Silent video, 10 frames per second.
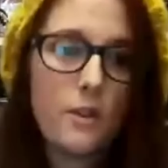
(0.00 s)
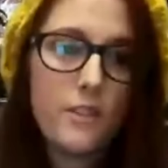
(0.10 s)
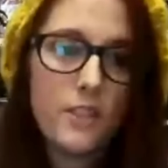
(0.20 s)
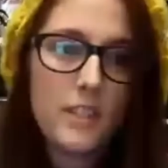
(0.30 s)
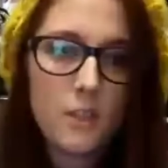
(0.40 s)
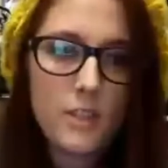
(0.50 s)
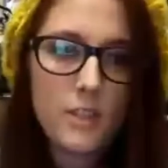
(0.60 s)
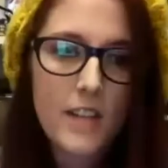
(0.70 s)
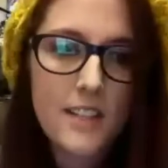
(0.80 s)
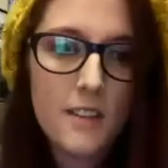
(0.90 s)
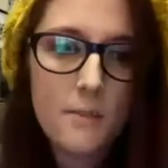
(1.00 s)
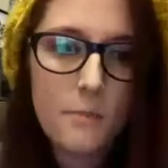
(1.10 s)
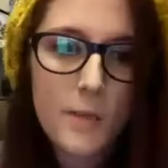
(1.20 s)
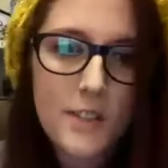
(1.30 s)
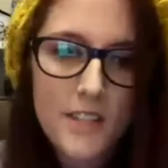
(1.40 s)
obviously so
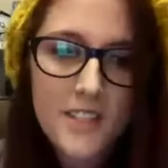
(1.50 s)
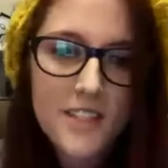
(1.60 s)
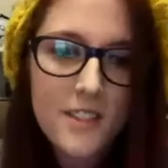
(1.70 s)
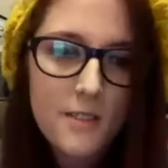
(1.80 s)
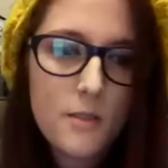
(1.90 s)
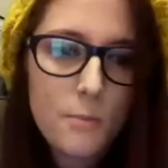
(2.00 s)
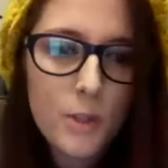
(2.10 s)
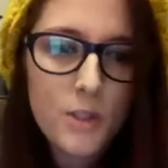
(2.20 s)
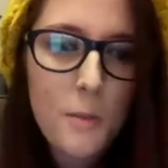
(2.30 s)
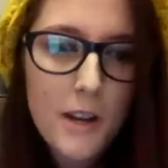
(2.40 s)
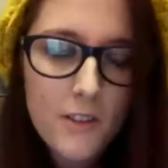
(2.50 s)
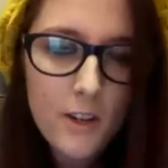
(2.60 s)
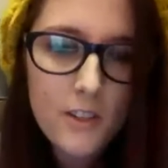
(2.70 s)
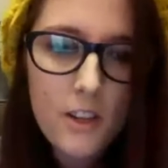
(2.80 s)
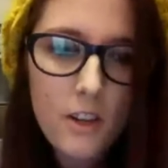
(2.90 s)
talented, but just put so much of
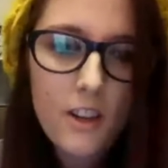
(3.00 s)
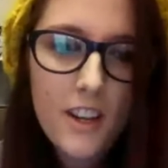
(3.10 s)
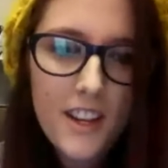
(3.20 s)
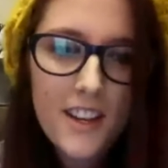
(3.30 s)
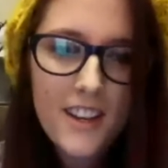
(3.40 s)
it onto you.